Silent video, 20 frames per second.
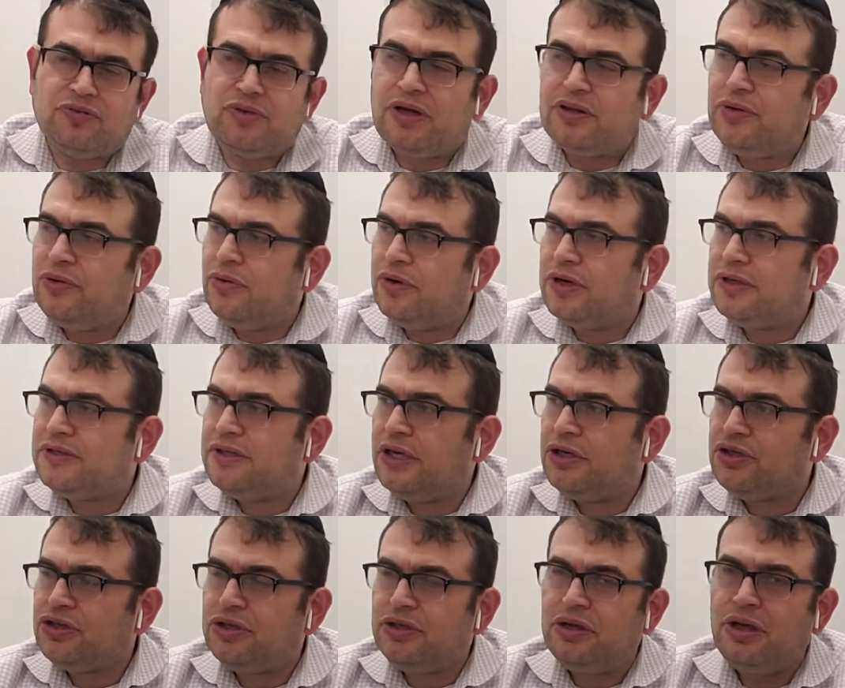throughout the
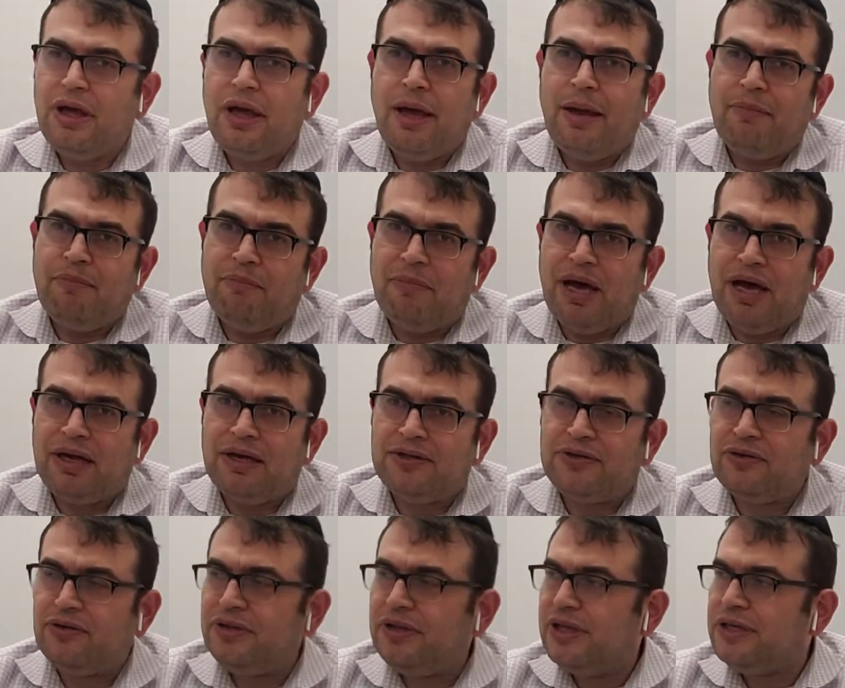organization,
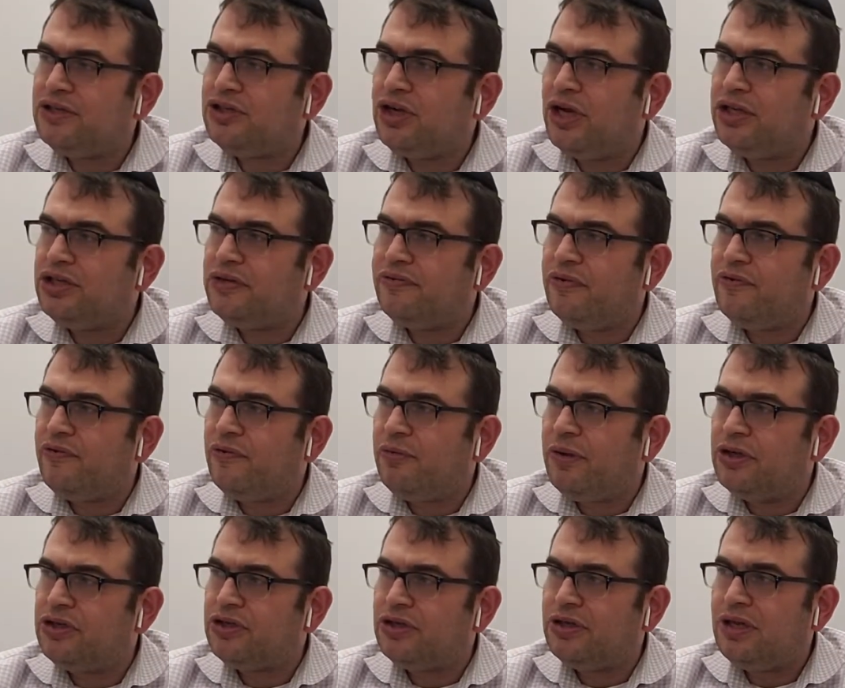monitoring the exchange of
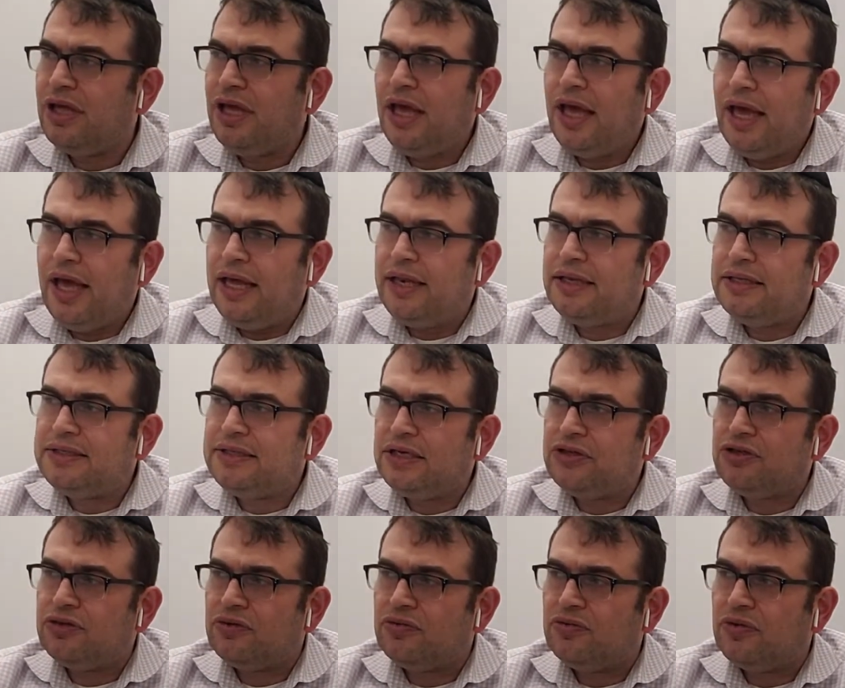information, and
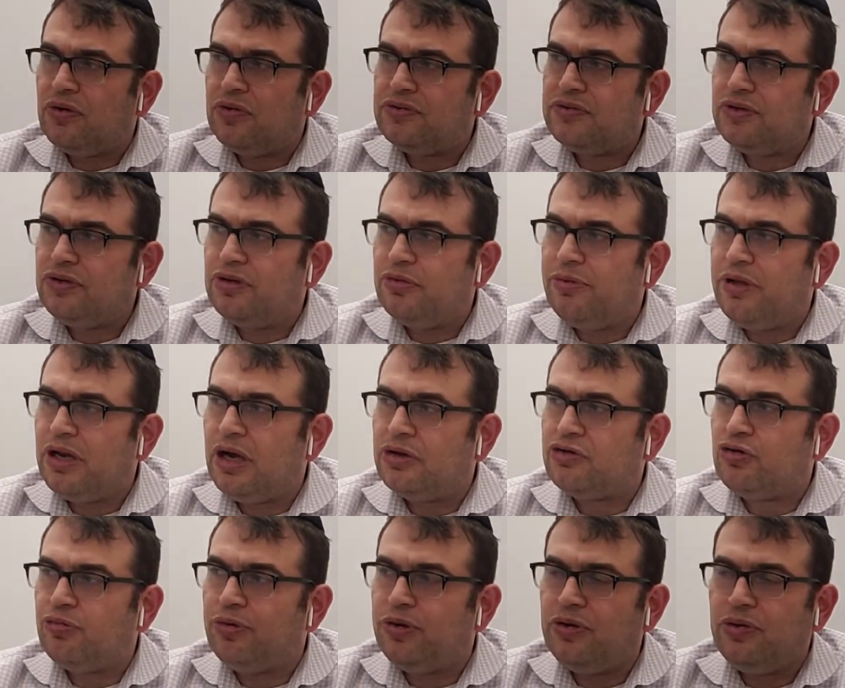decisional roles. You could be an
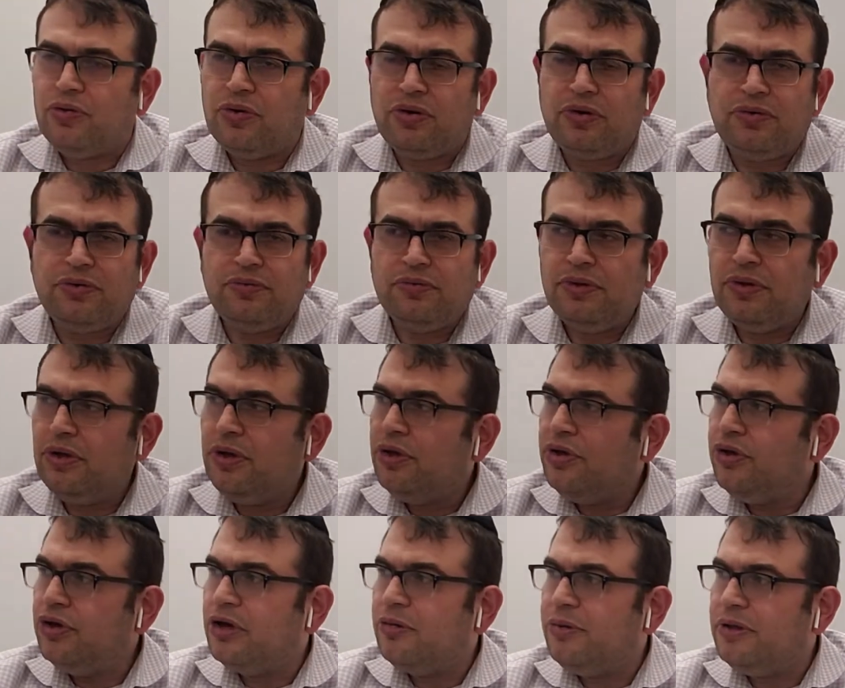entrepreneur,
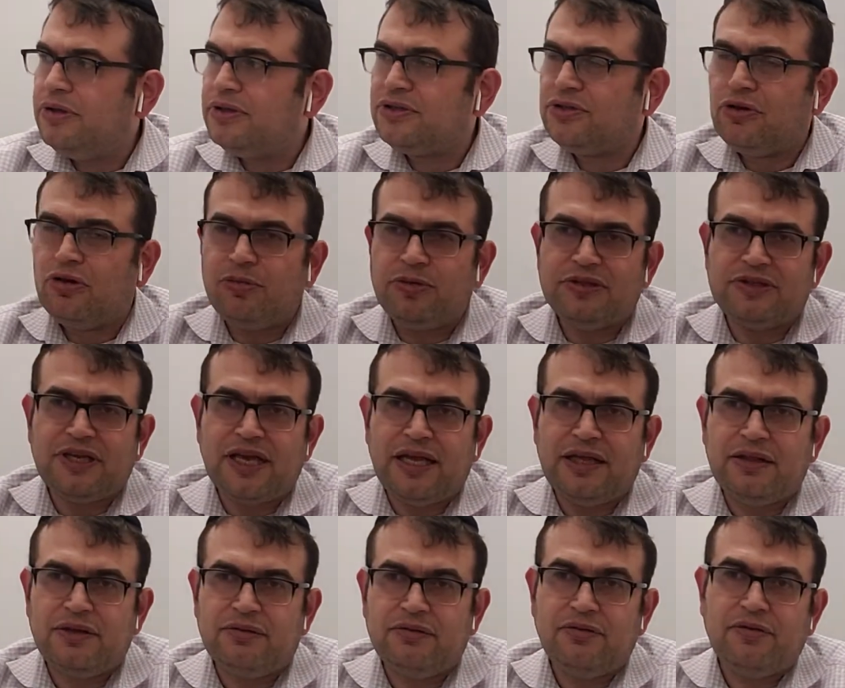you could be a disturbance
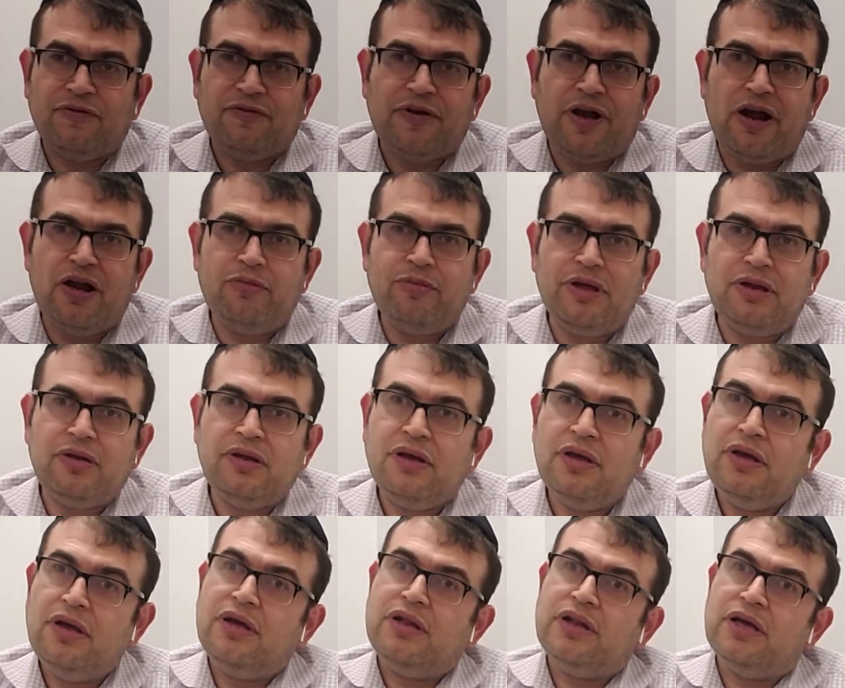handler, fireman.
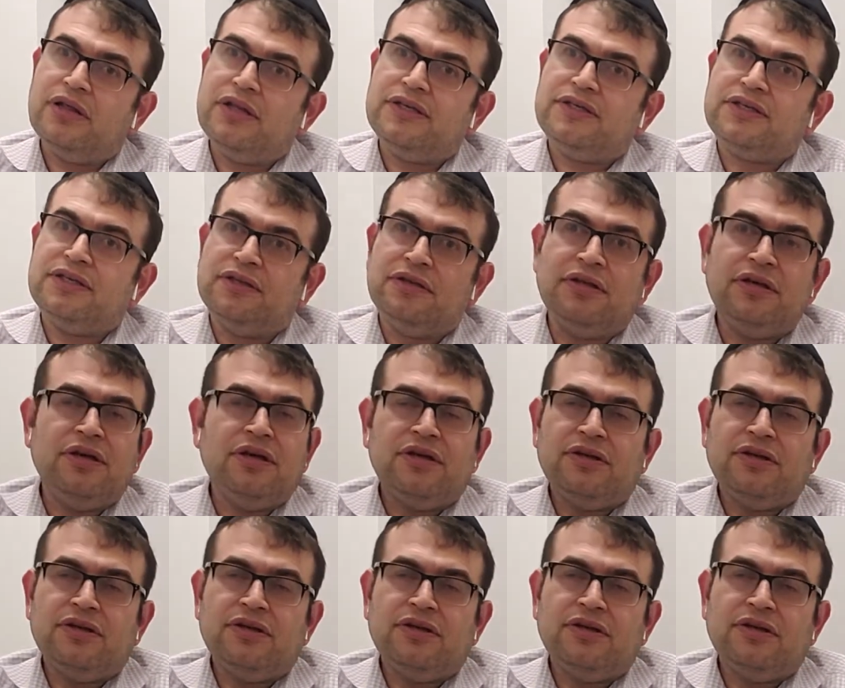Now listen,